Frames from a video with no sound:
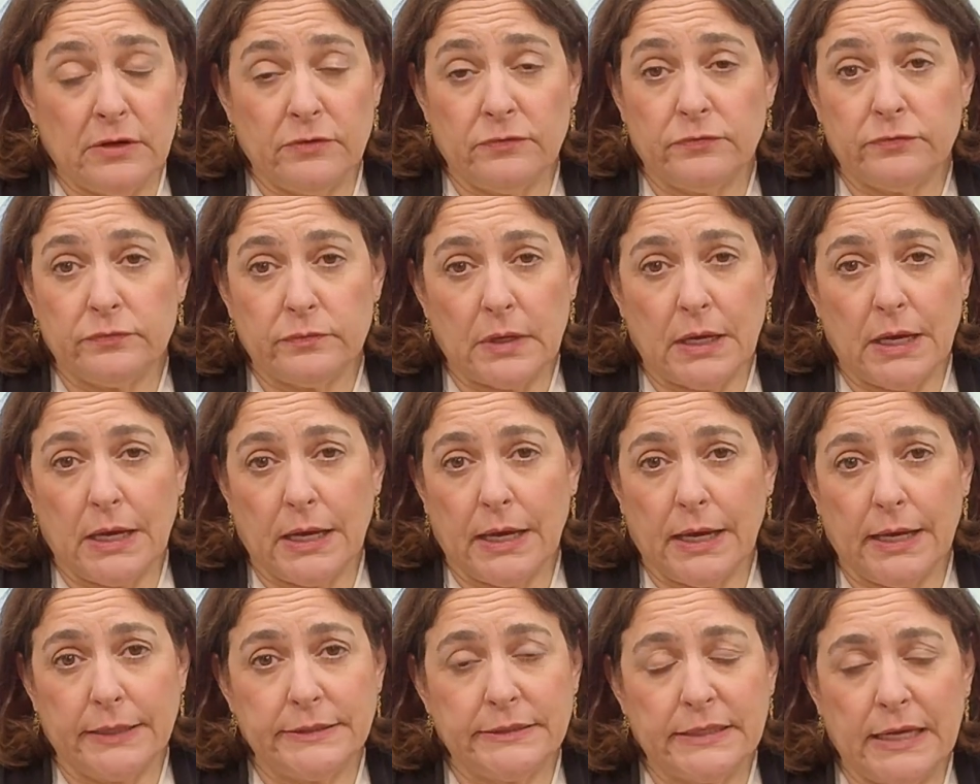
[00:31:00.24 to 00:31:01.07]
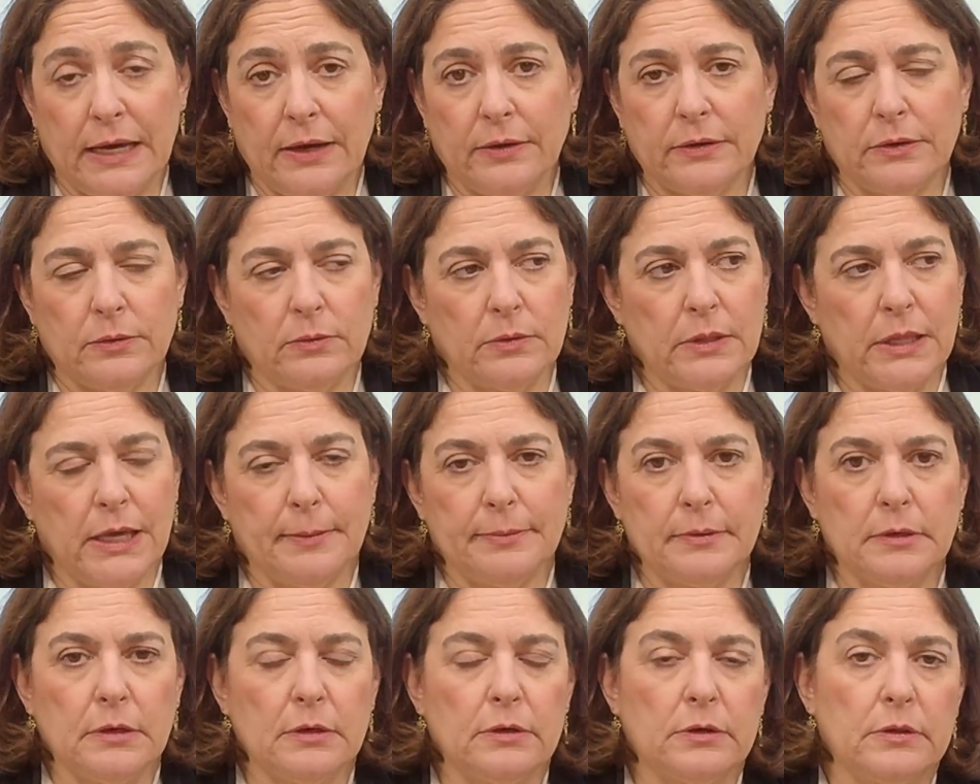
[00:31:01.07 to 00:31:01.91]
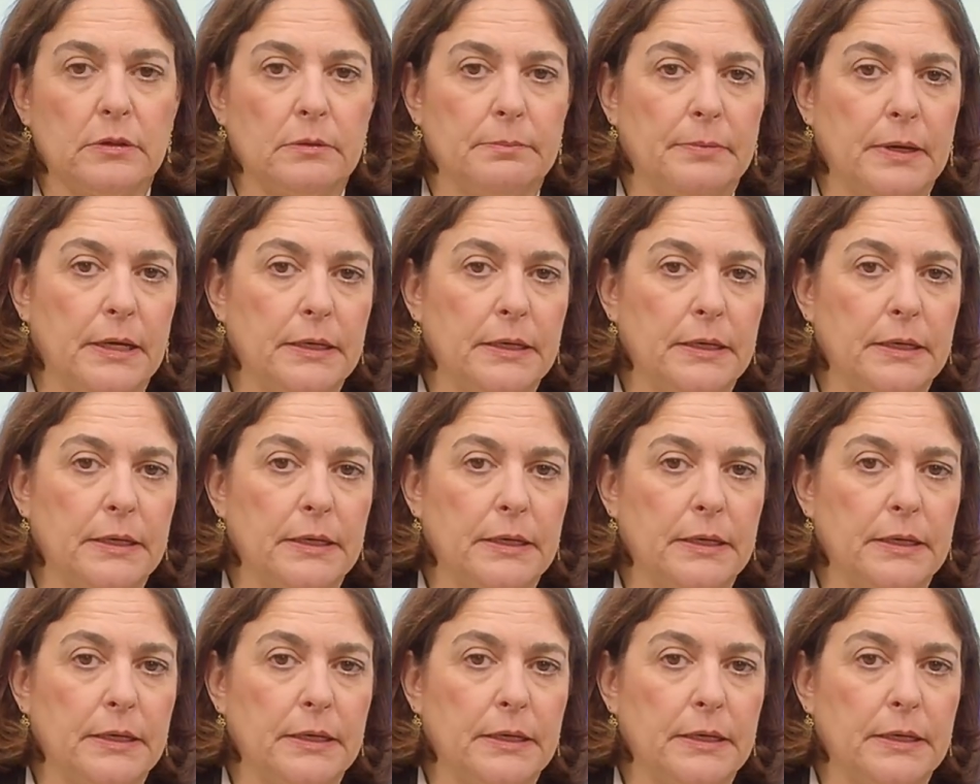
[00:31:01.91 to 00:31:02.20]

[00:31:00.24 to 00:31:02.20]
of, I doubt it will happen under the